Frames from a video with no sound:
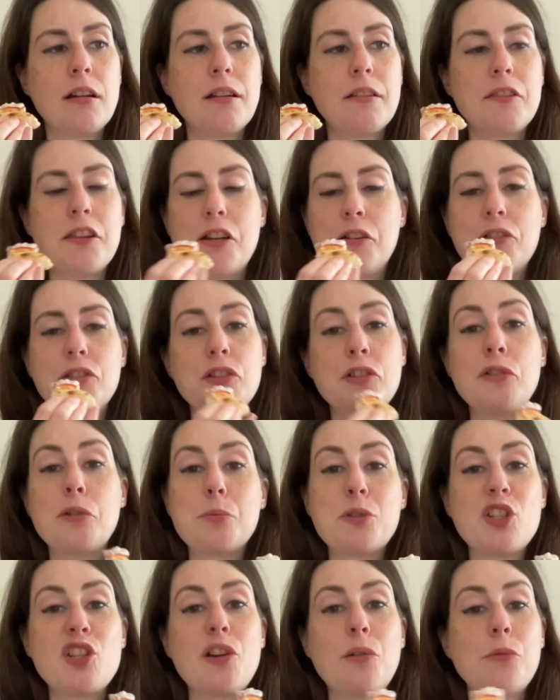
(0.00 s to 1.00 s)
there is an
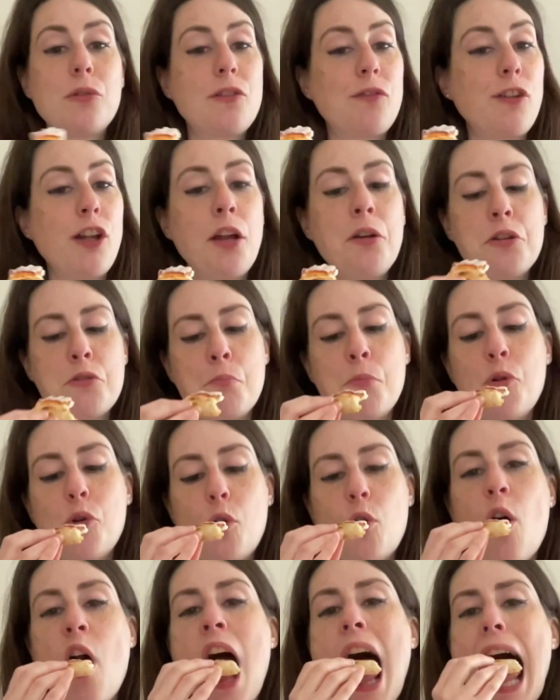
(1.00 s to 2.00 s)
option I would have liked
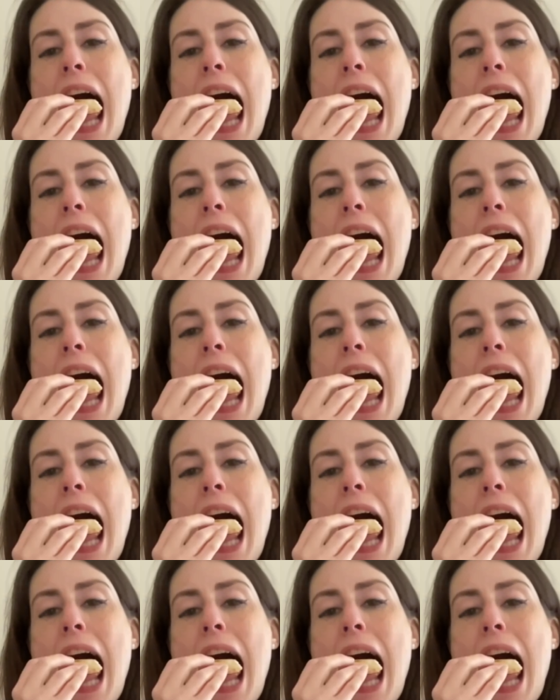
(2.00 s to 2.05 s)
more.